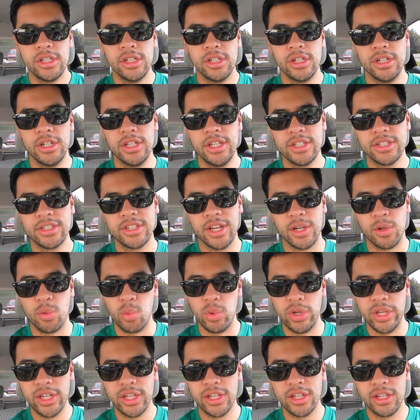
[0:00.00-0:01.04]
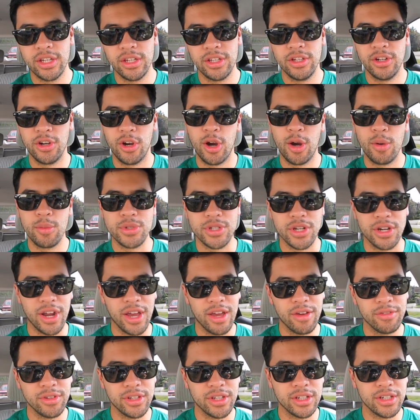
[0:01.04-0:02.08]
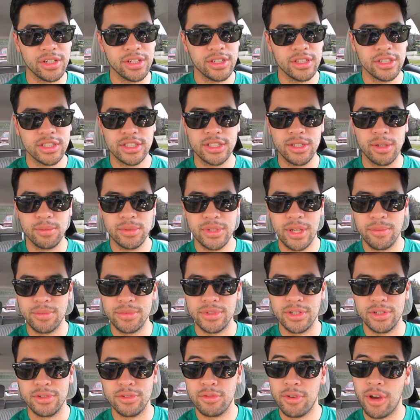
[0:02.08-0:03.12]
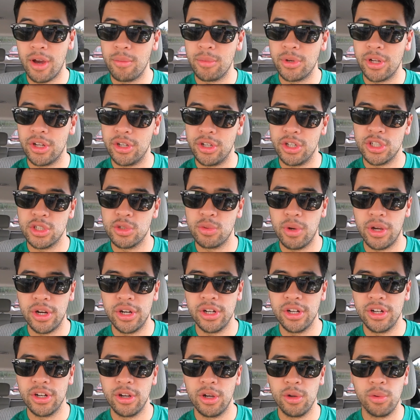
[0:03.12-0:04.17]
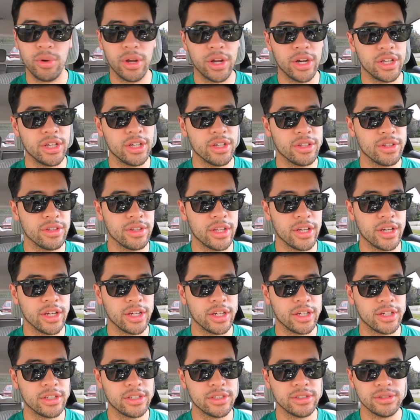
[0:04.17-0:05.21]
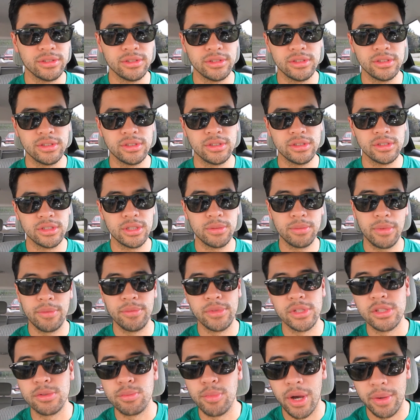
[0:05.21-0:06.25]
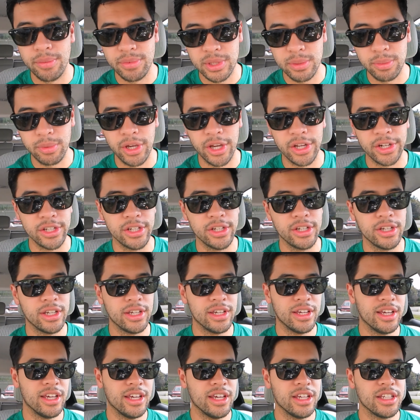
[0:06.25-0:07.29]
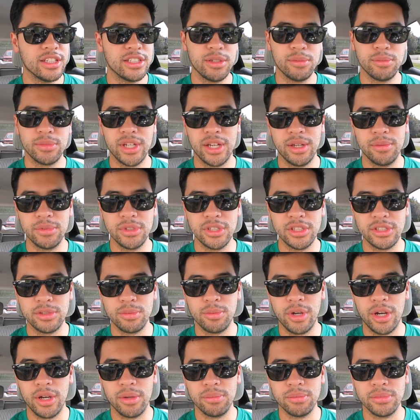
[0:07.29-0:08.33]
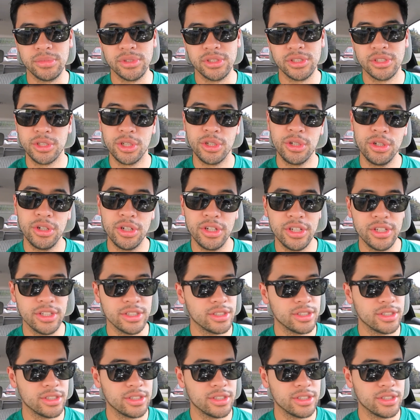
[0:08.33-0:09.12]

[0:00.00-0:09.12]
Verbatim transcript: your knees get weak, your arms are heavy, sometimes there's vomit on your sweater already, like sometimes it's mom's spaghetti, sometimes it's mom's curry,